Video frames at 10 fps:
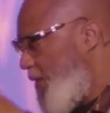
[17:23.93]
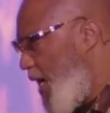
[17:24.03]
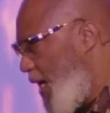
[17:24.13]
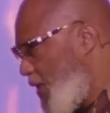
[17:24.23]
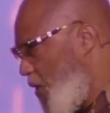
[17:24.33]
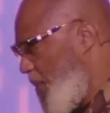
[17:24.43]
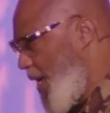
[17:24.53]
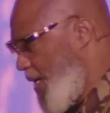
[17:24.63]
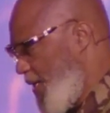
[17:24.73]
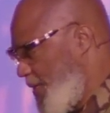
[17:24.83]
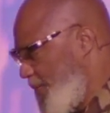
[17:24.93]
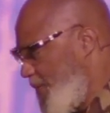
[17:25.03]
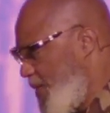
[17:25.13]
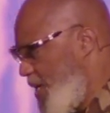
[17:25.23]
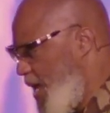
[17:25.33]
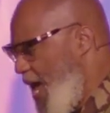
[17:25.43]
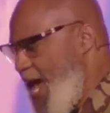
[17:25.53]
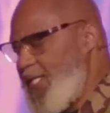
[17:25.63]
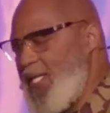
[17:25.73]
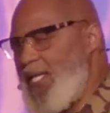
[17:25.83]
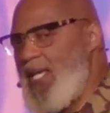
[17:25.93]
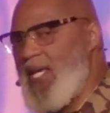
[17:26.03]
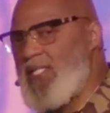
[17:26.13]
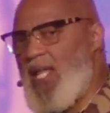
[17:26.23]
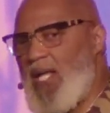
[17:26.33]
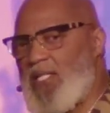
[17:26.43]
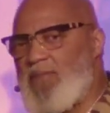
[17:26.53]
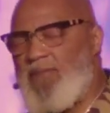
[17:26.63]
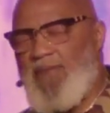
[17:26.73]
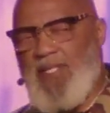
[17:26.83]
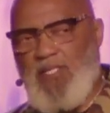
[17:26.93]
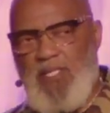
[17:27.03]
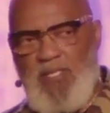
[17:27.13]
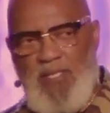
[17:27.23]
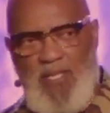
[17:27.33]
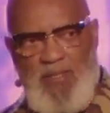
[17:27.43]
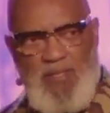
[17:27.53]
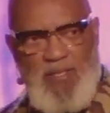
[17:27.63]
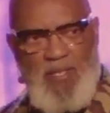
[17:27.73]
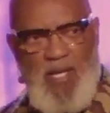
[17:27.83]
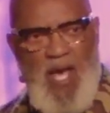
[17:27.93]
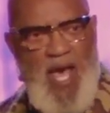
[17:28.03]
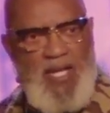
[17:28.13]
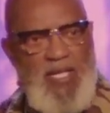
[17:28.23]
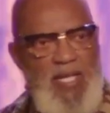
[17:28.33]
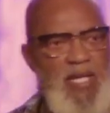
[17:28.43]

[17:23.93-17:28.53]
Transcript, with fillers: of God Almighty and he had not confessed his sins, and